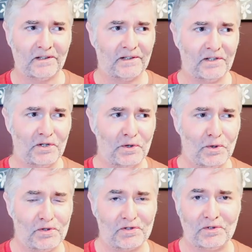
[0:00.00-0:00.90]
a
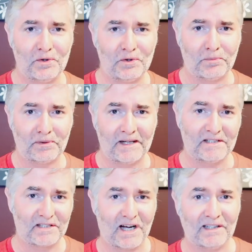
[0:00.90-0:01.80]
huge dude who
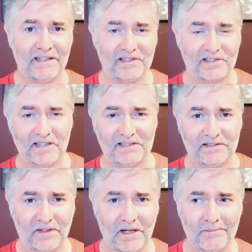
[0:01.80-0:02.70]
played Charlie in
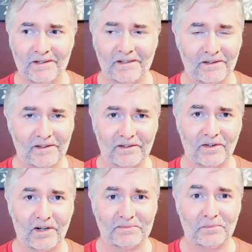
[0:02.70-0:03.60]
Charlie's Farm.
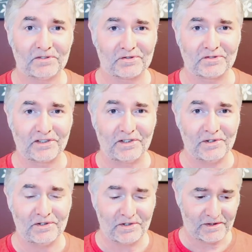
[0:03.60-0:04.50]
Guy's monstrously
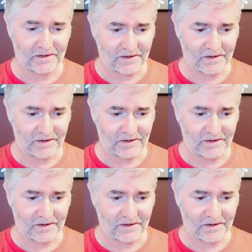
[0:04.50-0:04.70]
huge.